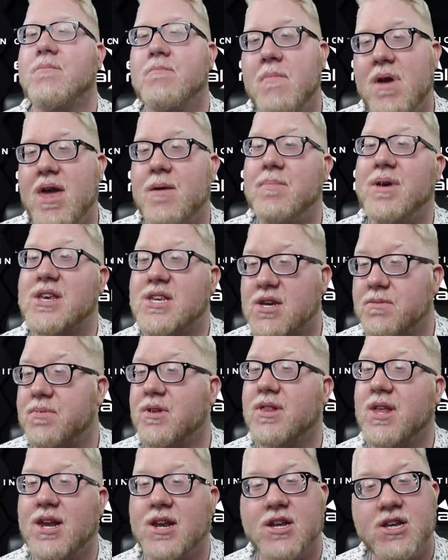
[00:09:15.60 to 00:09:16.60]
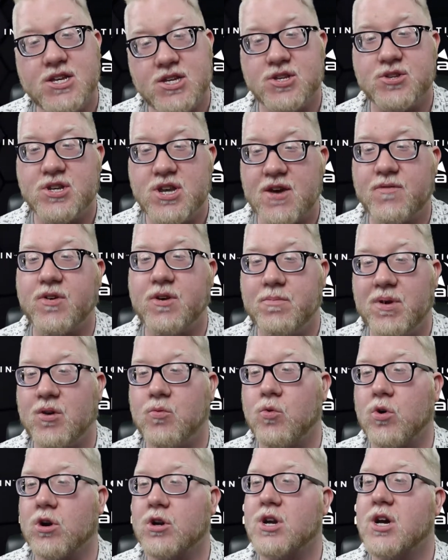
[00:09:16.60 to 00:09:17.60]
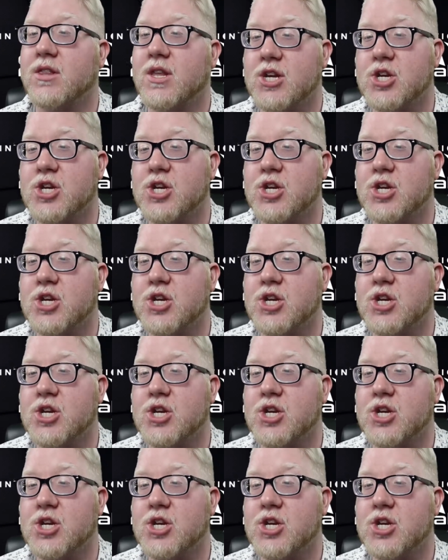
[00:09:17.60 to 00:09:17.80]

may be something that is definitely being worked on they